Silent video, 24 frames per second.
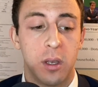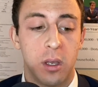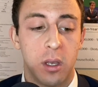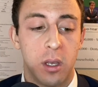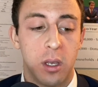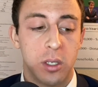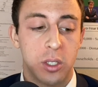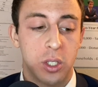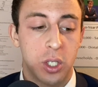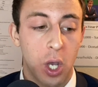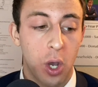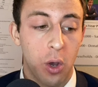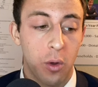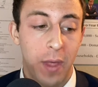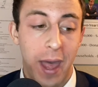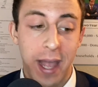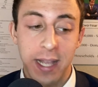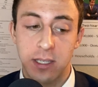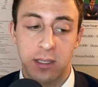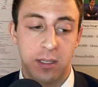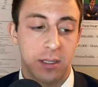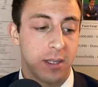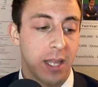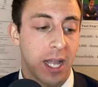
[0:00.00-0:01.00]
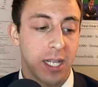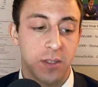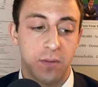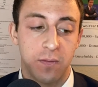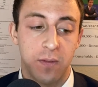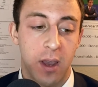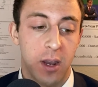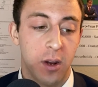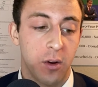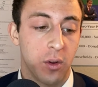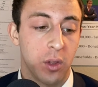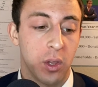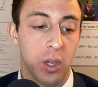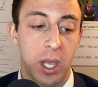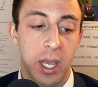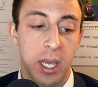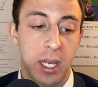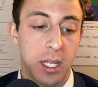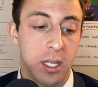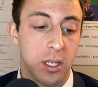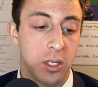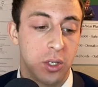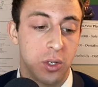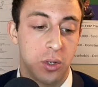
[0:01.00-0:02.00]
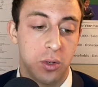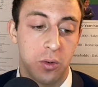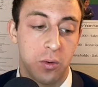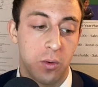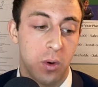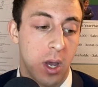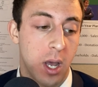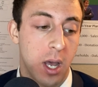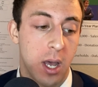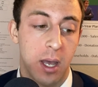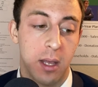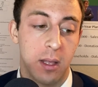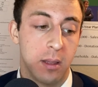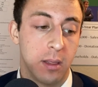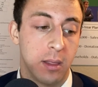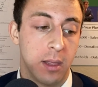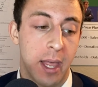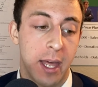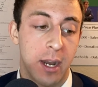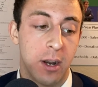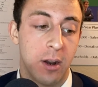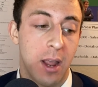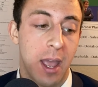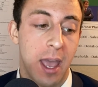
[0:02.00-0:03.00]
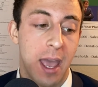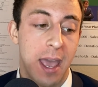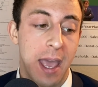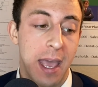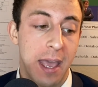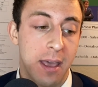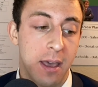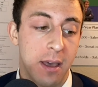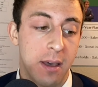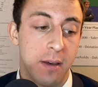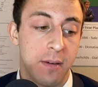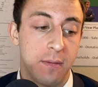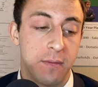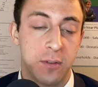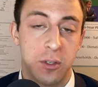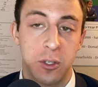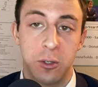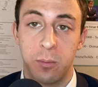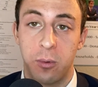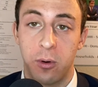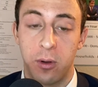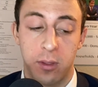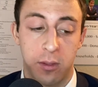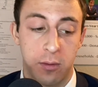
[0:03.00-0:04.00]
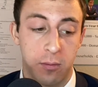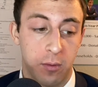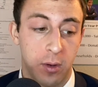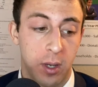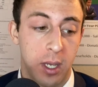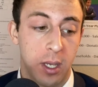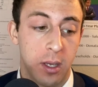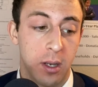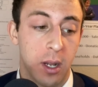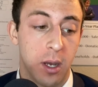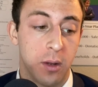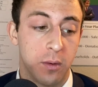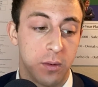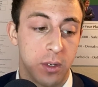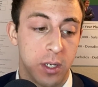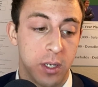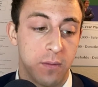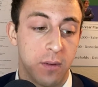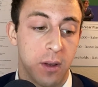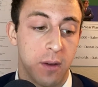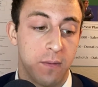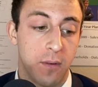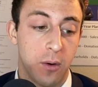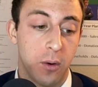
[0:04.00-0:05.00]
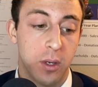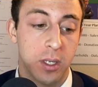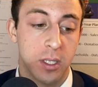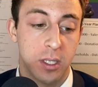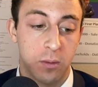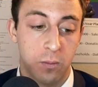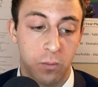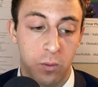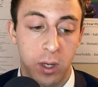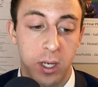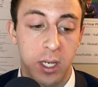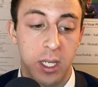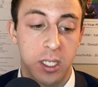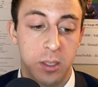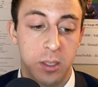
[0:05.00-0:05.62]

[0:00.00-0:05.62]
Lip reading: So that's very related to letter A of 2.3, focus on what is